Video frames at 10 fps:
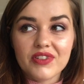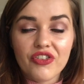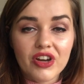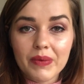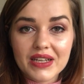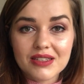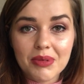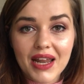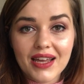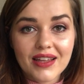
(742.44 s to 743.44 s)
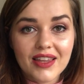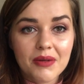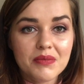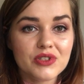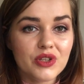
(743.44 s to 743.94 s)
3-week supply in
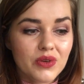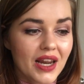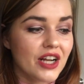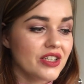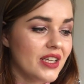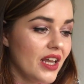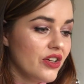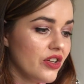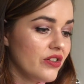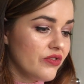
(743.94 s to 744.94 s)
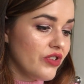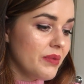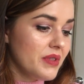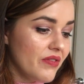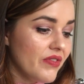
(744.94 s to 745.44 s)
them, so you can actually get a good
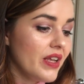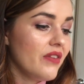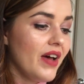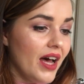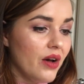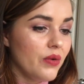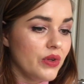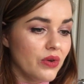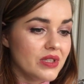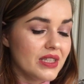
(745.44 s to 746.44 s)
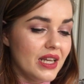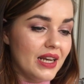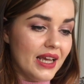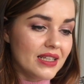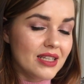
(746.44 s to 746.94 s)
grip and feel of how your skin
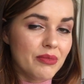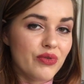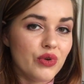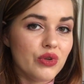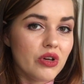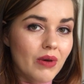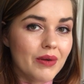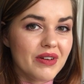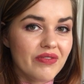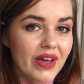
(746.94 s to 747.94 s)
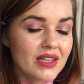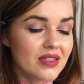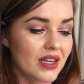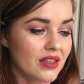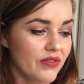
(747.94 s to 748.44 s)
likes it before you go out and invest
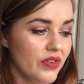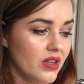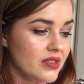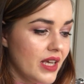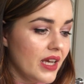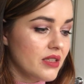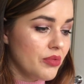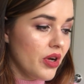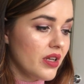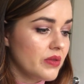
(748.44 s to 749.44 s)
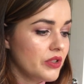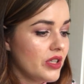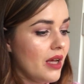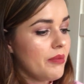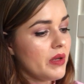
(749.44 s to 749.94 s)
in like the full size products, which
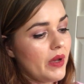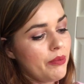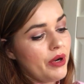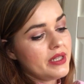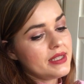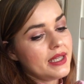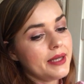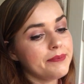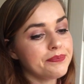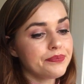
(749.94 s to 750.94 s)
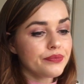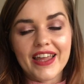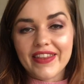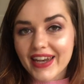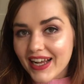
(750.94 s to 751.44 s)
can be quite pricey. Okay,
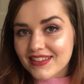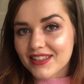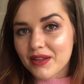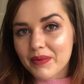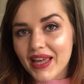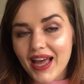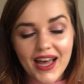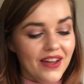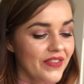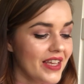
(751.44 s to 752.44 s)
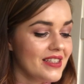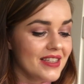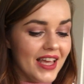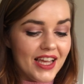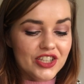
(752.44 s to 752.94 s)
and the next thing that we have is
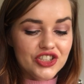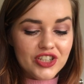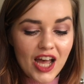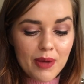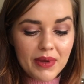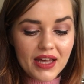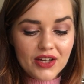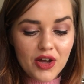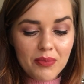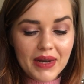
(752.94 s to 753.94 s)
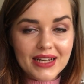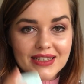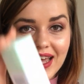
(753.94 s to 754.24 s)
the Shaba Complex